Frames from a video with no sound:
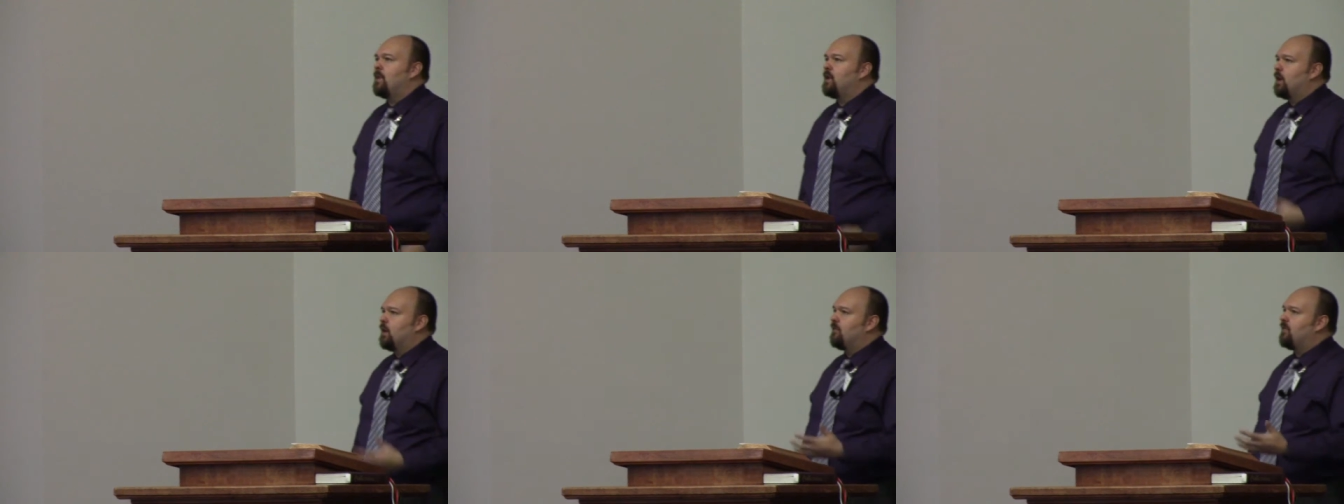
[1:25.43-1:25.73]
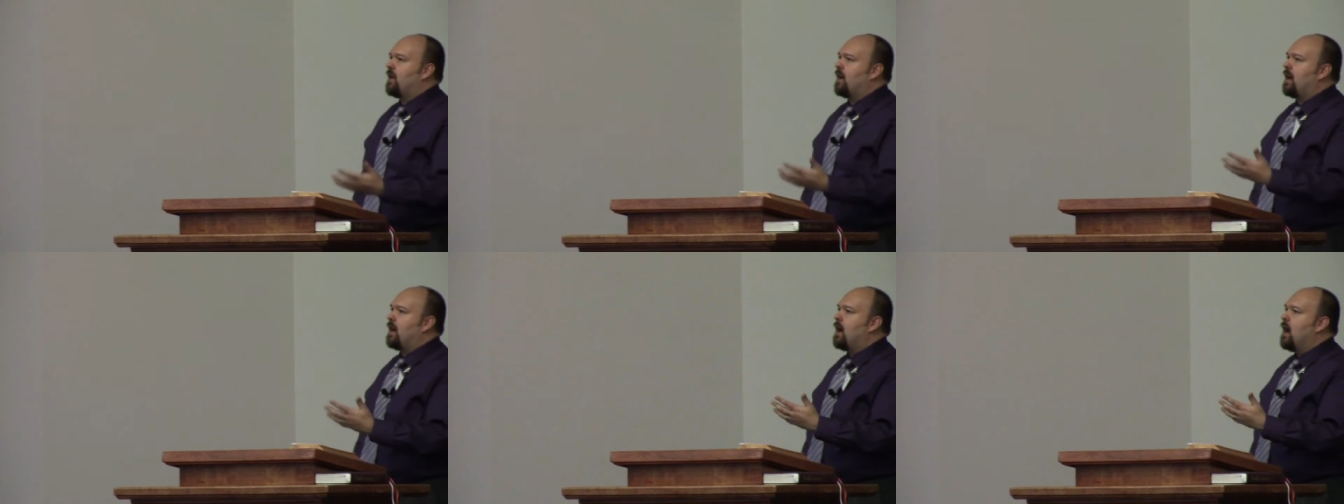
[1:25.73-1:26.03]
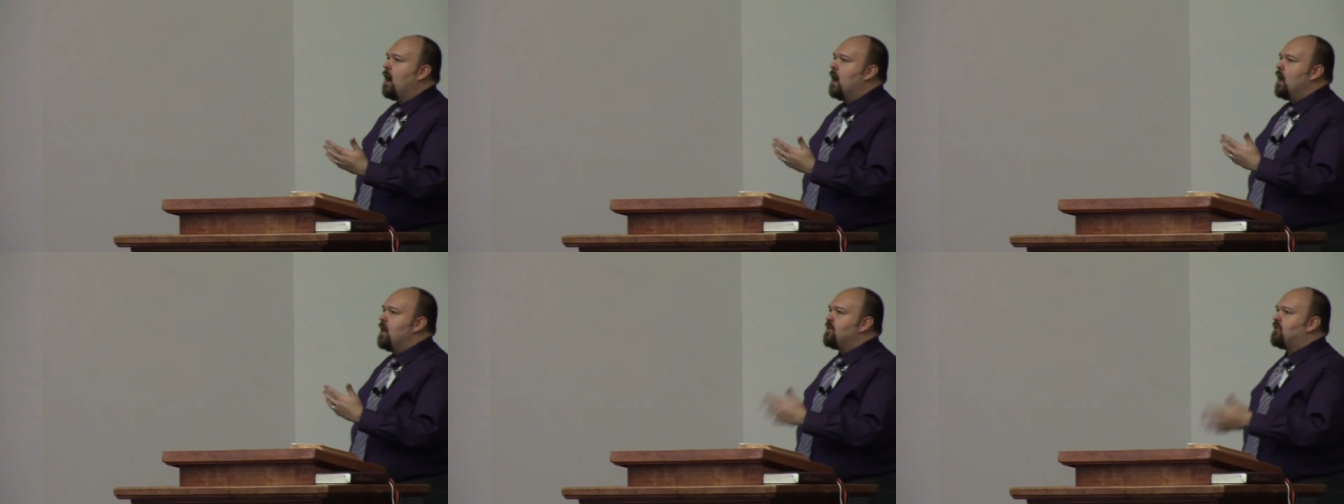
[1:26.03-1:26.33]
And your very
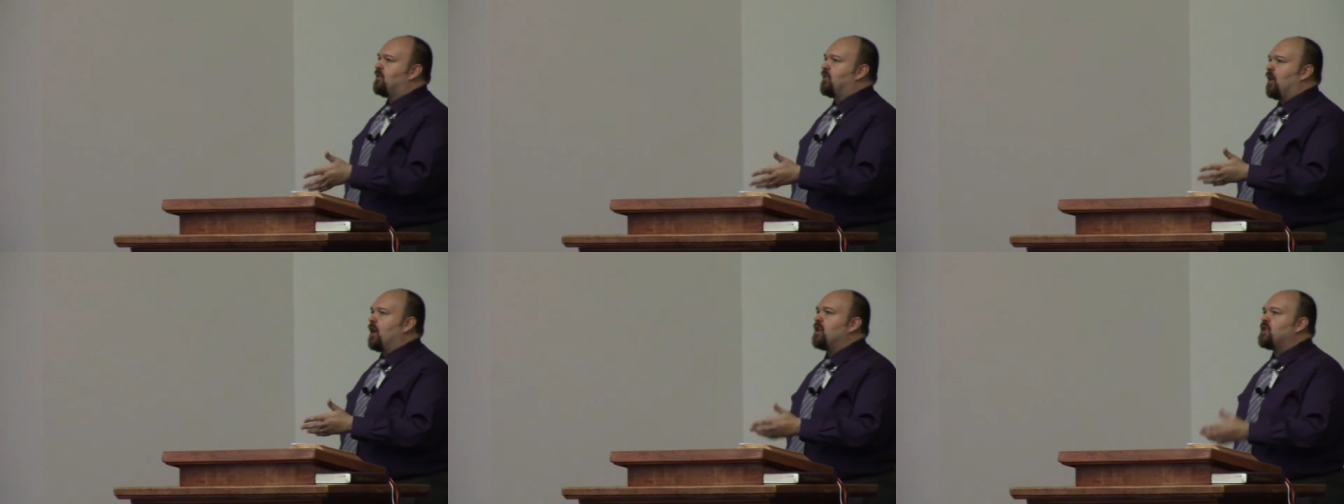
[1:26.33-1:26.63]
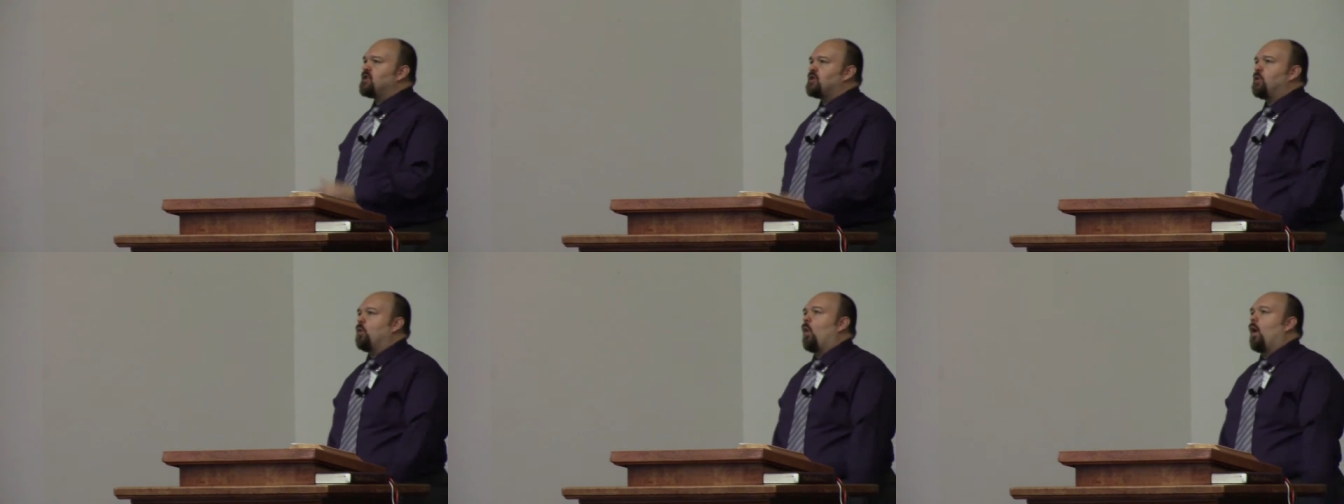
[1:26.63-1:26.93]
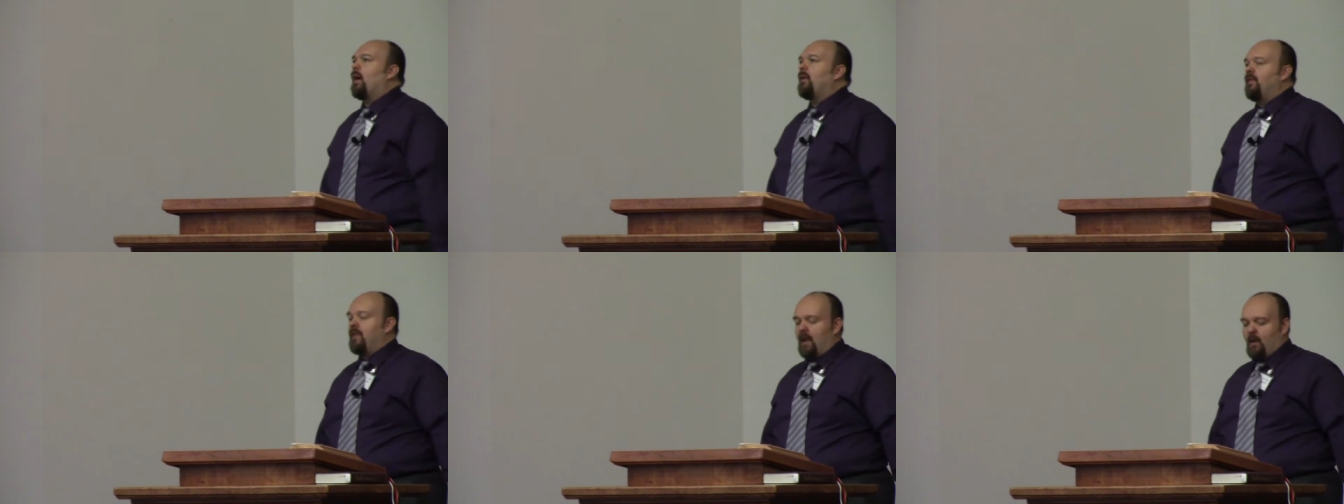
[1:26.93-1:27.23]
first
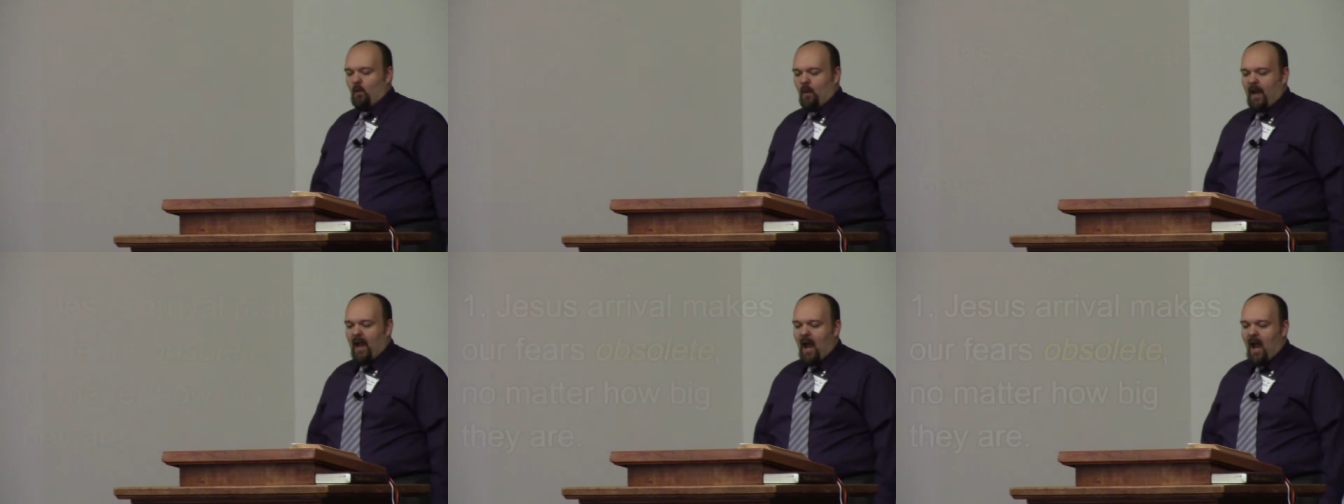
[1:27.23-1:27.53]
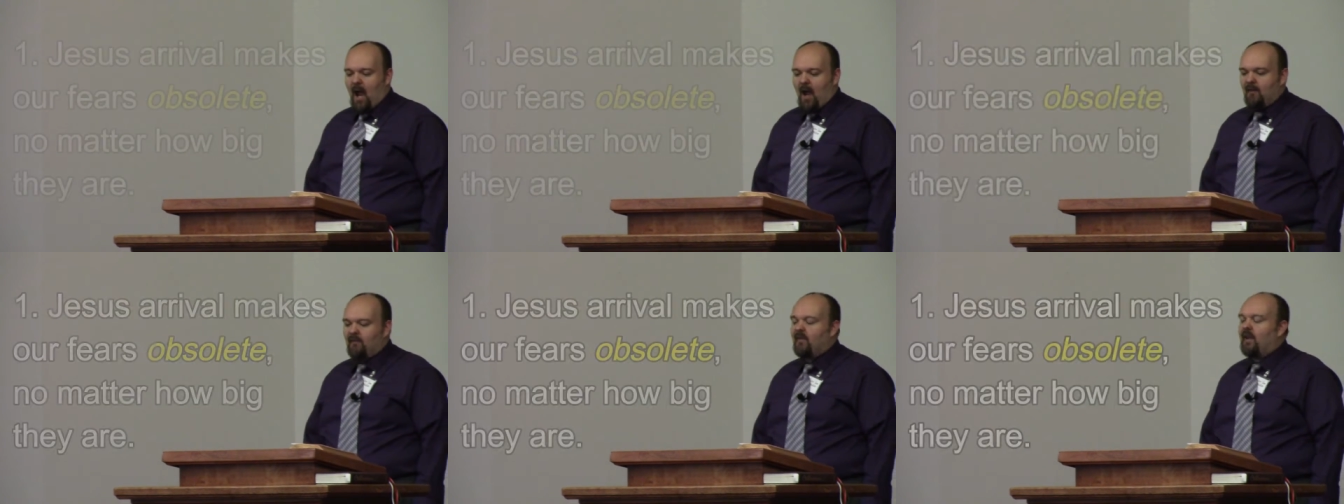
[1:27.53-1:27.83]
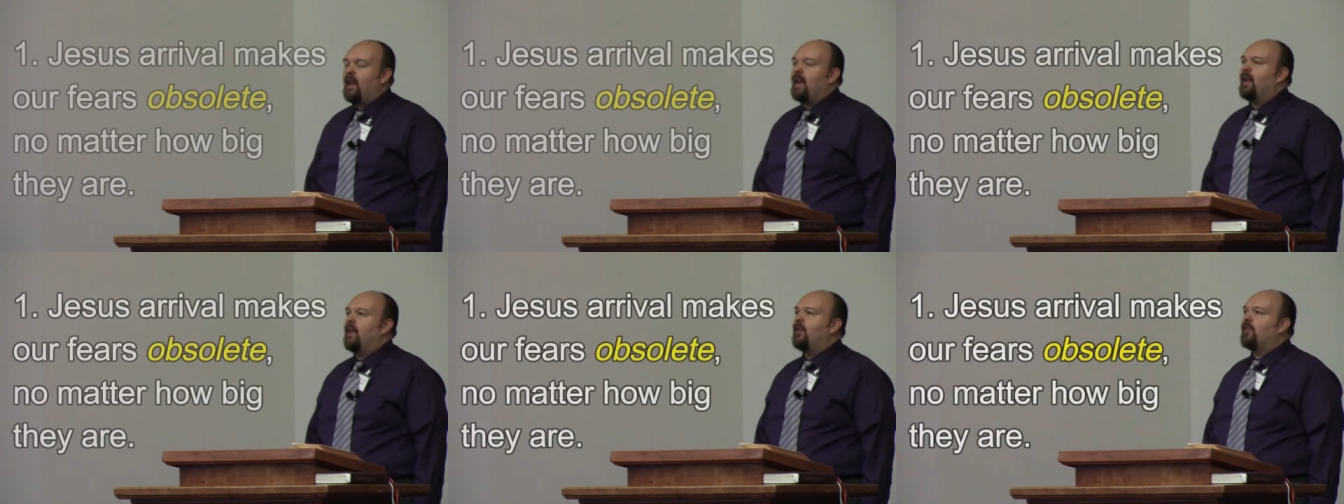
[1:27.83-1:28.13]
one that we
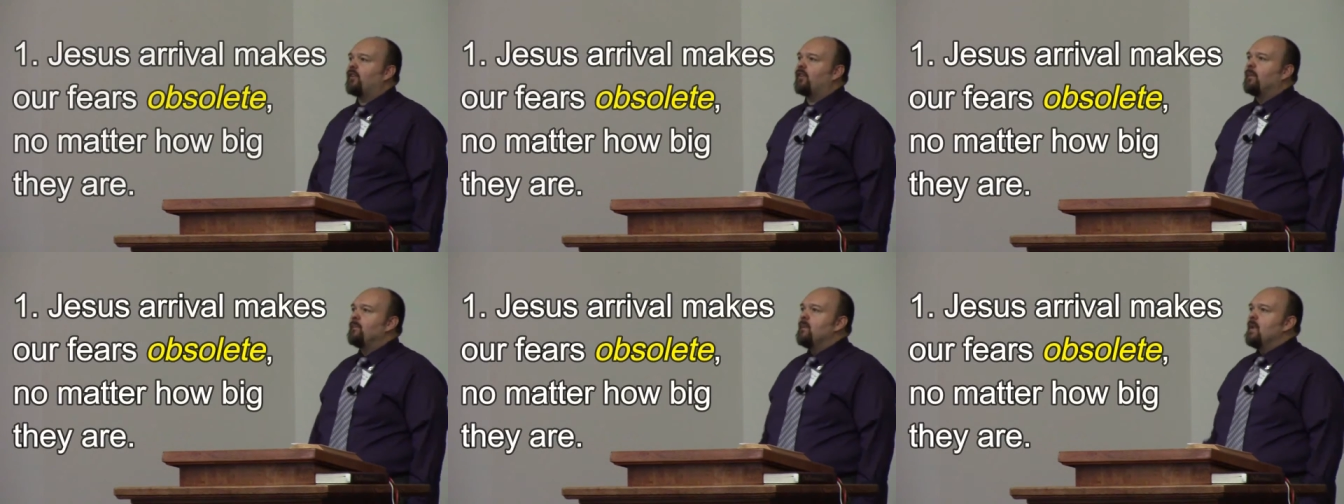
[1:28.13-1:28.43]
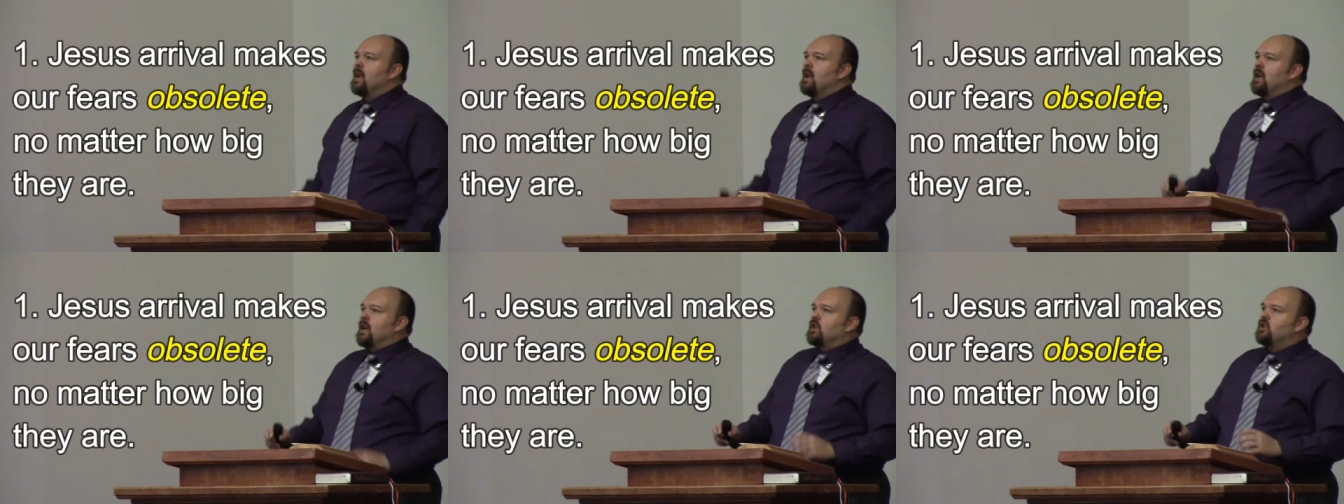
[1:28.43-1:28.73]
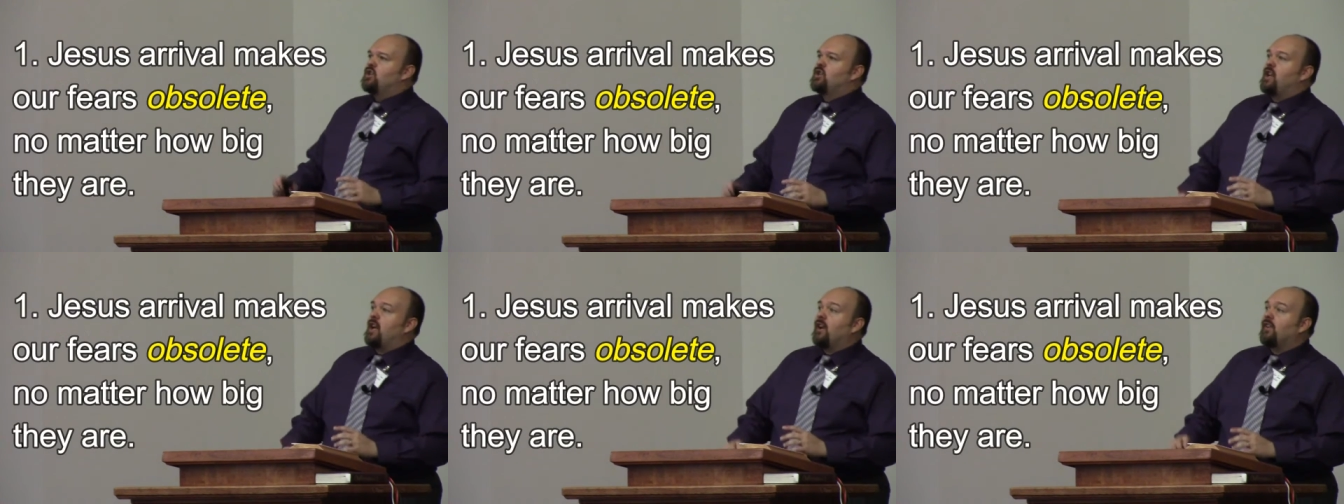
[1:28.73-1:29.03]
have is,
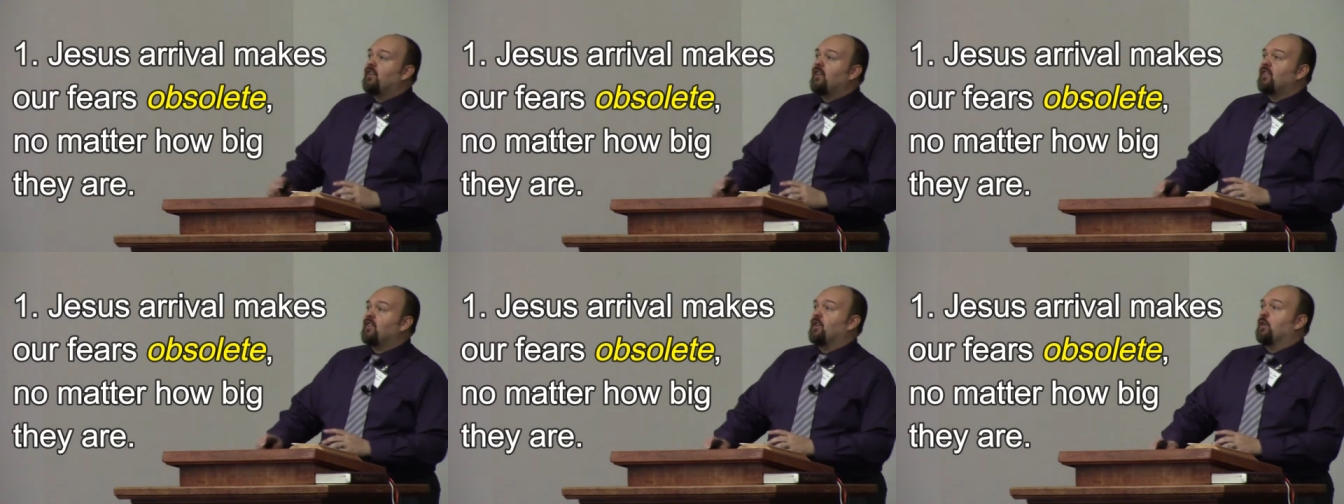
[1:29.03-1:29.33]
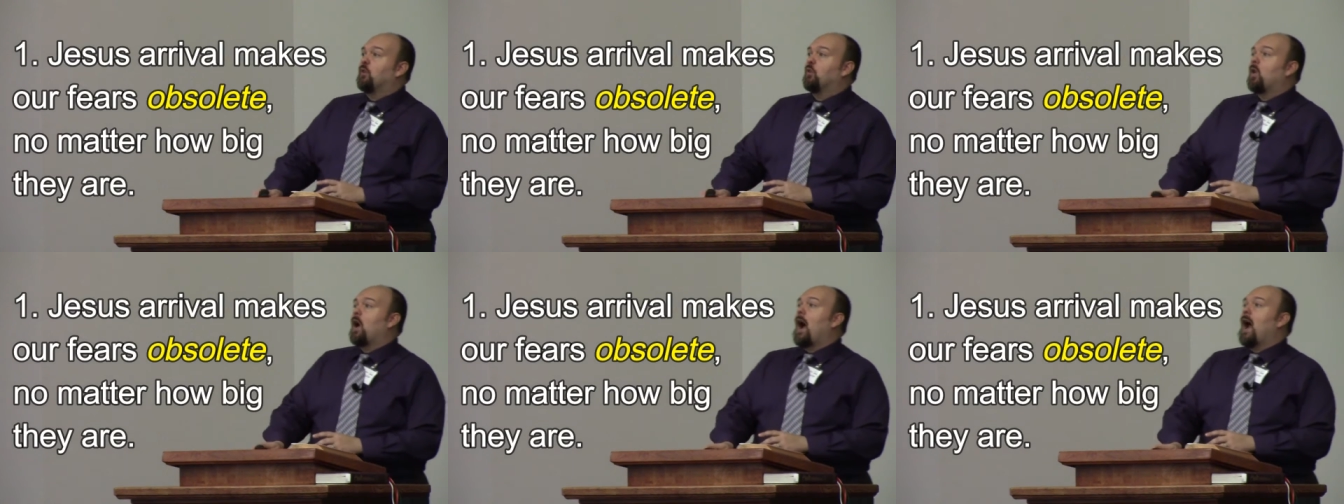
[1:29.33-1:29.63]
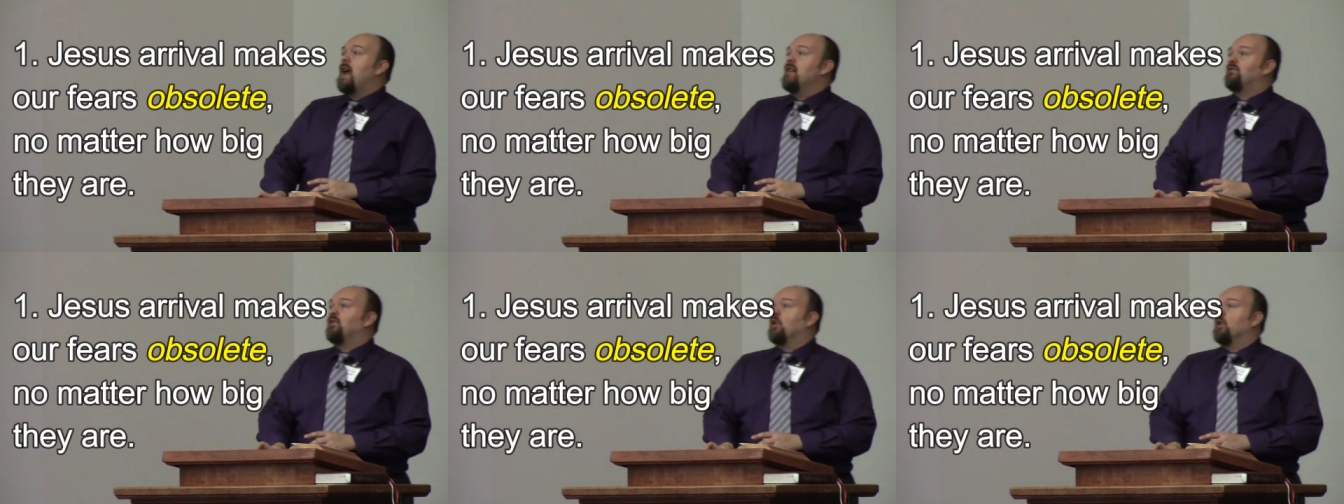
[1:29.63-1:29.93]
Jesus'
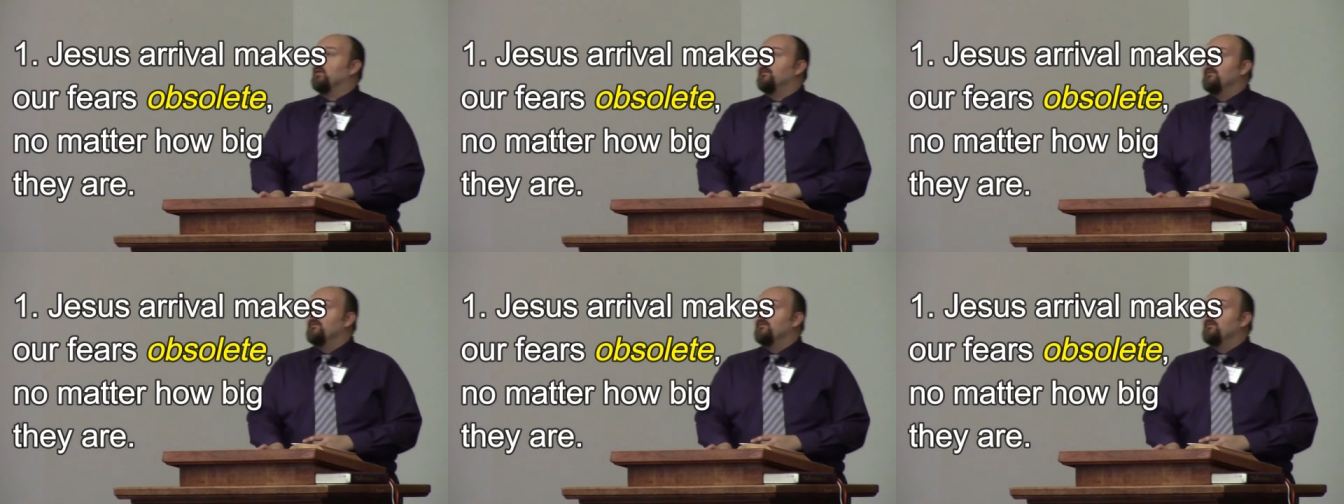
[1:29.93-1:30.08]
arrival